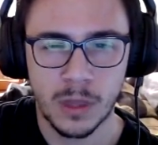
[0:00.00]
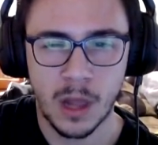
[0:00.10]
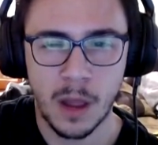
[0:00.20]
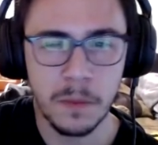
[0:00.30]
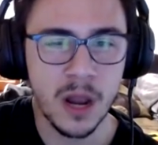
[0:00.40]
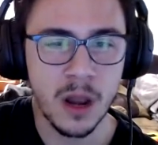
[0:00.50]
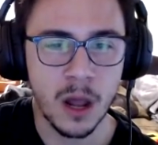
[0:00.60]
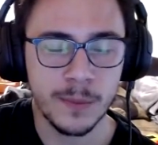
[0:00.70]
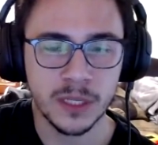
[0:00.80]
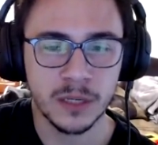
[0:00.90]
I'm not
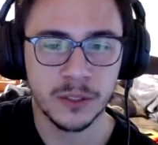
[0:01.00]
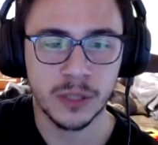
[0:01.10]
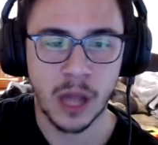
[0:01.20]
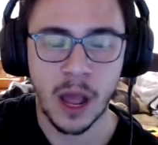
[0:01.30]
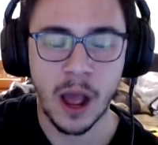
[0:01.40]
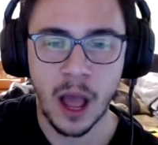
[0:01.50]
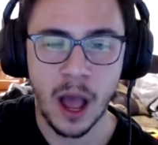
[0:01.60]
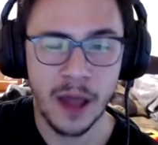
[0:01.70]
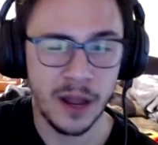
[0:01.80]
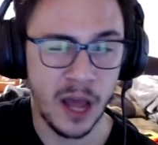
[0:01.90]
100%.
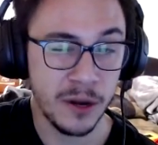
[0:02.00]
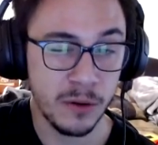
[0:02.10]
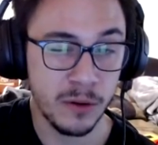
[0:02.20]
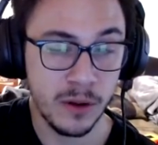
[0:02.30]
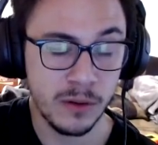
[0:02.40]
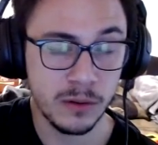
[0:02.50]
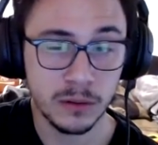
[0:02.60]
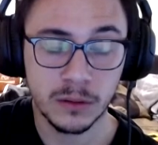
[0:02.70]
I don't know.